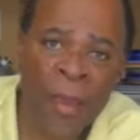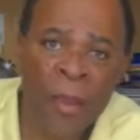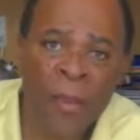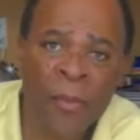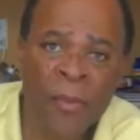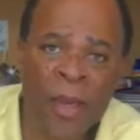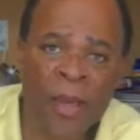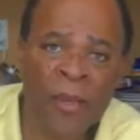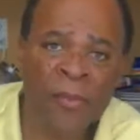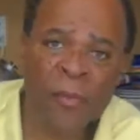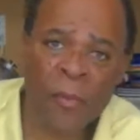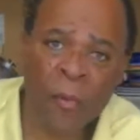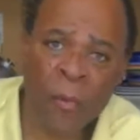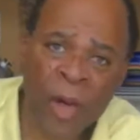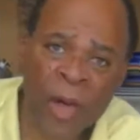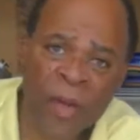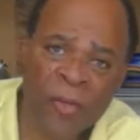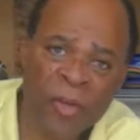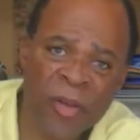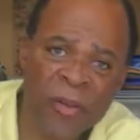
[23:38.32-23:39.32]
Thanks for
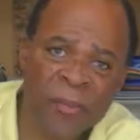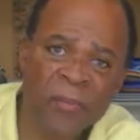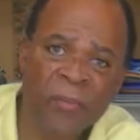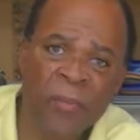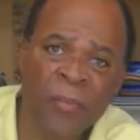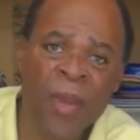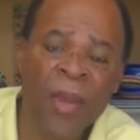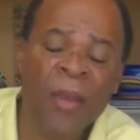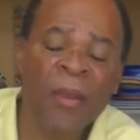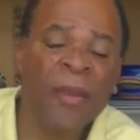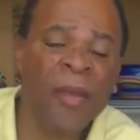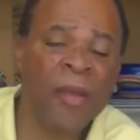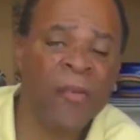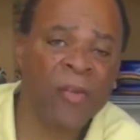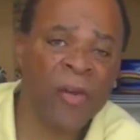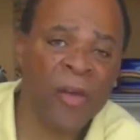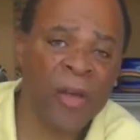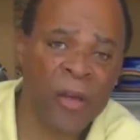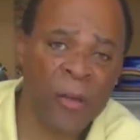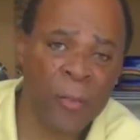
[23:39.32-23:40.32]
watching
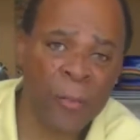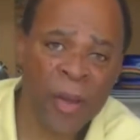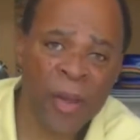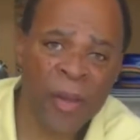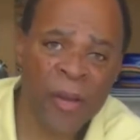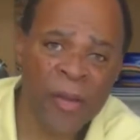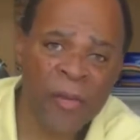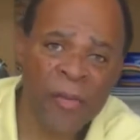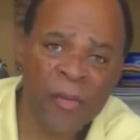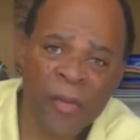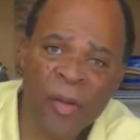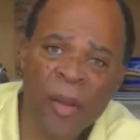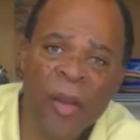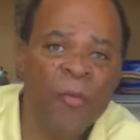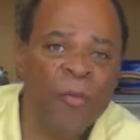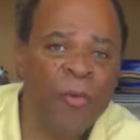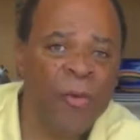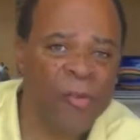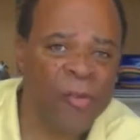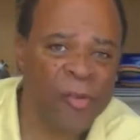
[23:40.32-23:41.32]
Kitchen Independence.
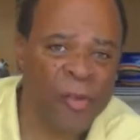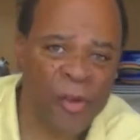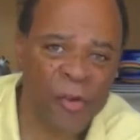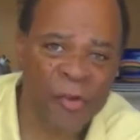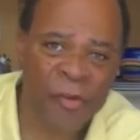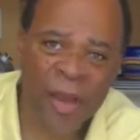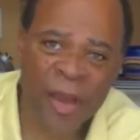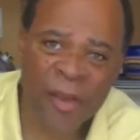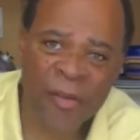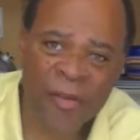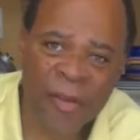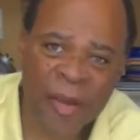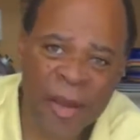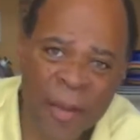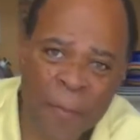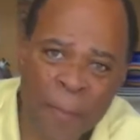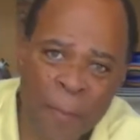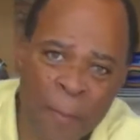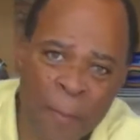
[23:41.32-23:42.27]
We'll see you next time.